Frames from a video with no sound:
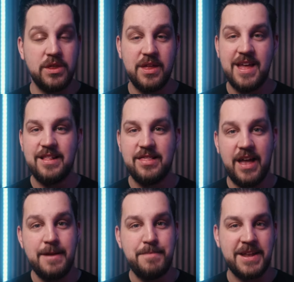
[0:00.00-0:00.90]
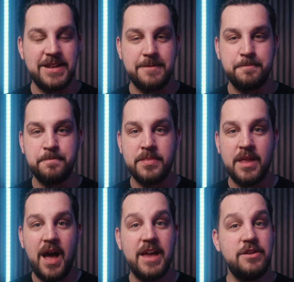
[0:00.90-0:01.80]
with light painting.
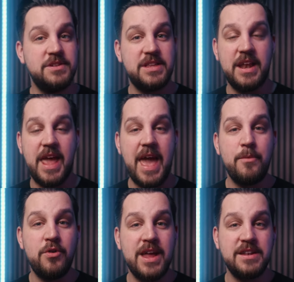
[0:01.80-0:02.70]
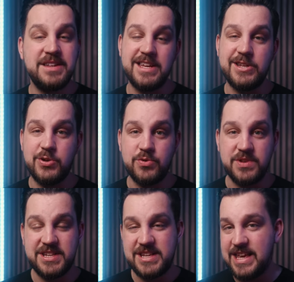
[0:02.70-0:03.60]
I used an Amaran
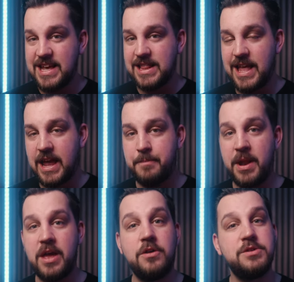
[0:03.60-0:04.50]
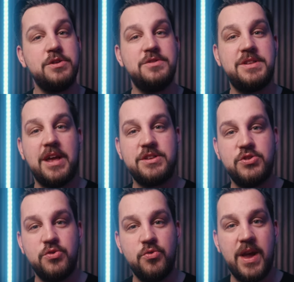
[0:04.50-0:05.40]
T2C light, but I also used a
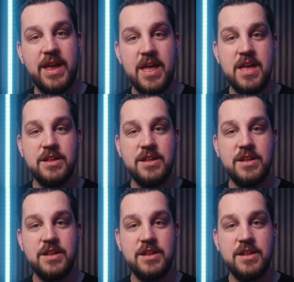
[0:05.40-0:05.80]
Suray